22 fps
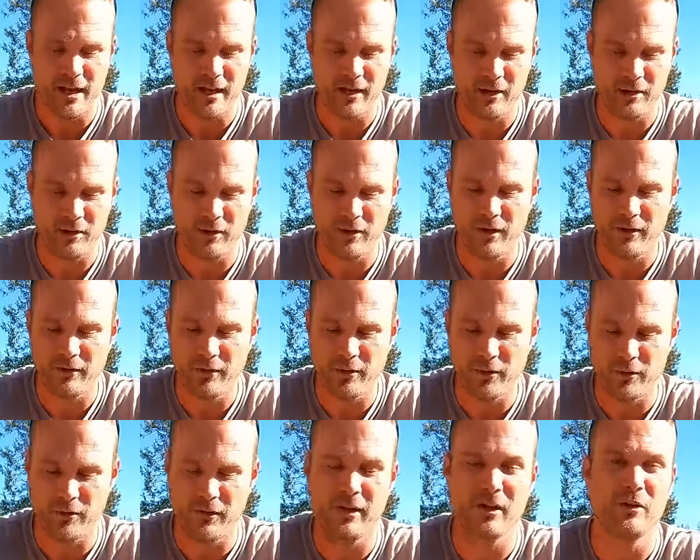And it'll
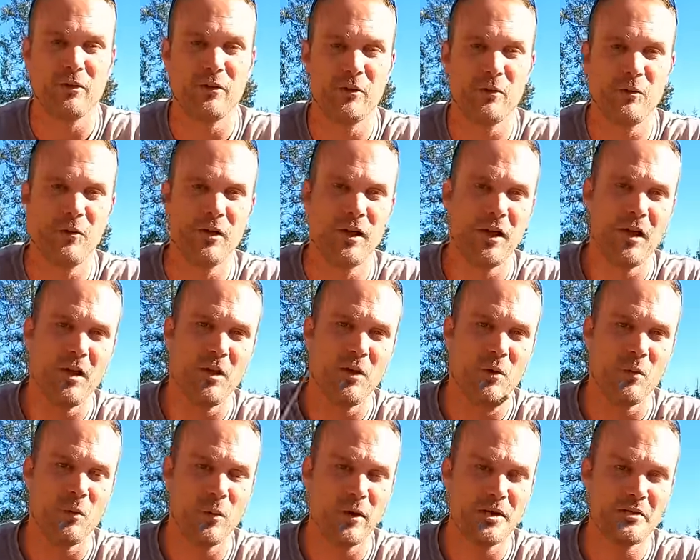also tell you
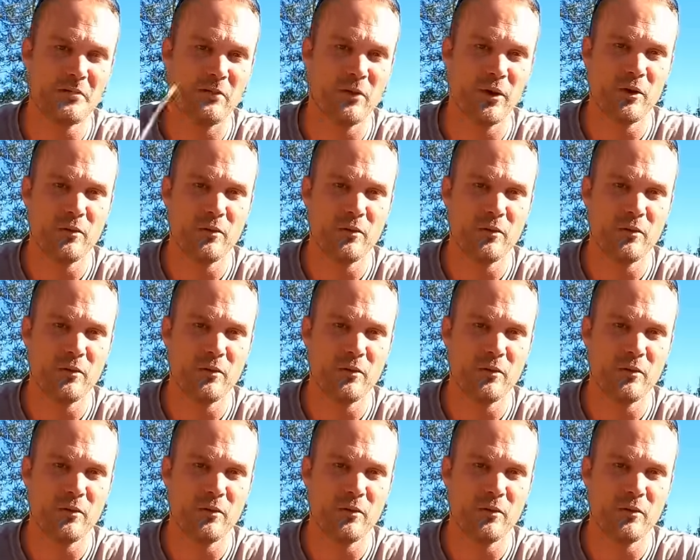which